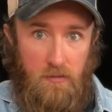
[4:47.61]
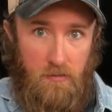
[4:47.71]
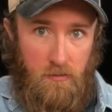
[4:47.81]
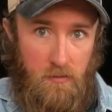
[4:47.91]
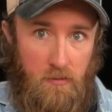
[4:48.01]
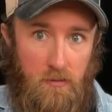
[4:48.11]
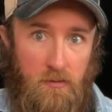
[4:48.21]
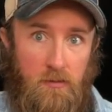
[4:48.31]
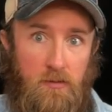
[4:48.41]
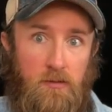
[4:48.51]

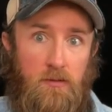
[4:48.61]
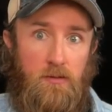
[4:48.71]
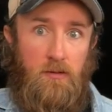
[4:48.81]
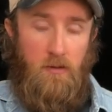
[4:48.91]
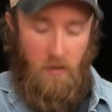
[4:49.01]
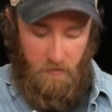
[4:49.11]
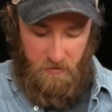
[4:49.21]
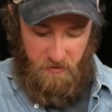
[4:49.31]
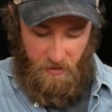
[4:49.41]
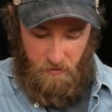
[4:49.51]
on the
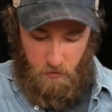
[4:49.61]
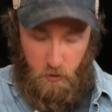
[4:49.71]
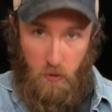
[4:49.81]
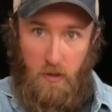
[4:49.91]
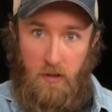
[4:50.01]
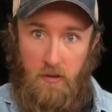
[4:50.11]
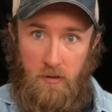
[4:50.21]
2nd string,